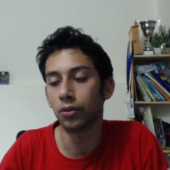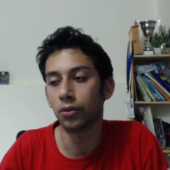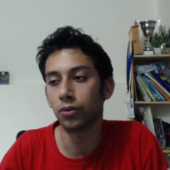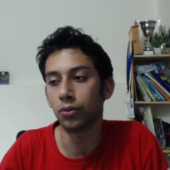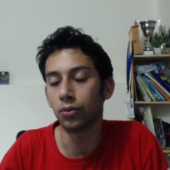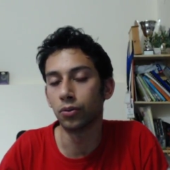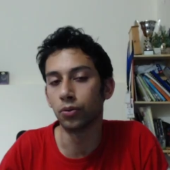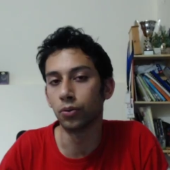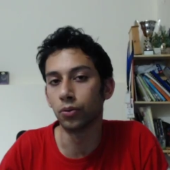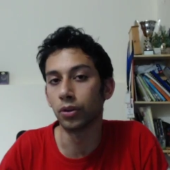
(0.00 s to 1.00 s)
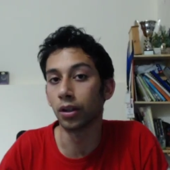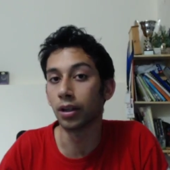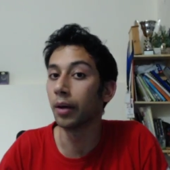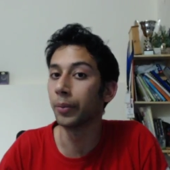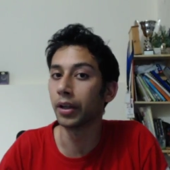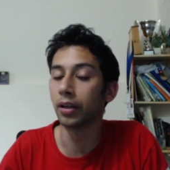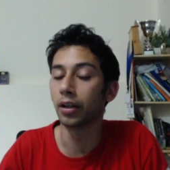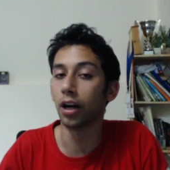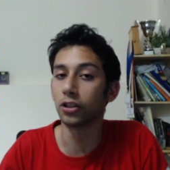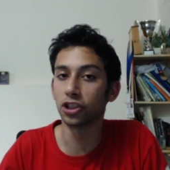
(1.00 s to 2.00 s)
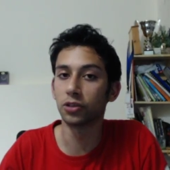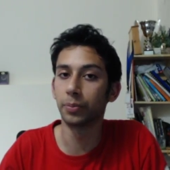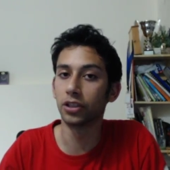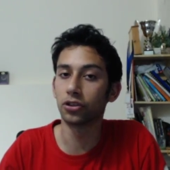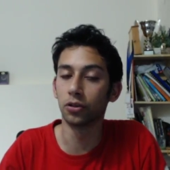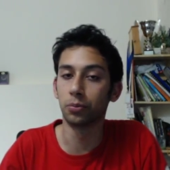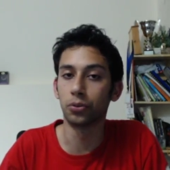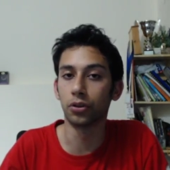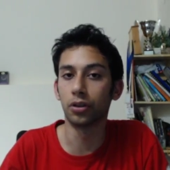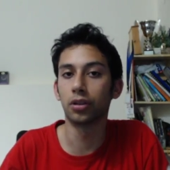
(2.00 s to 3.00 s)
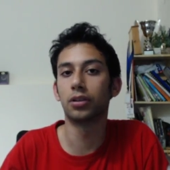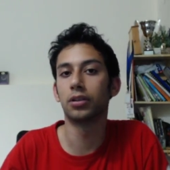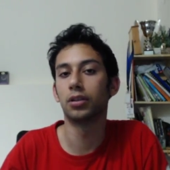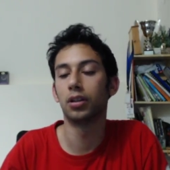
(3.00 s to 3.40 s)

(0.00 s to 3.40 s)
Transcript: to the coming Hutch Special product,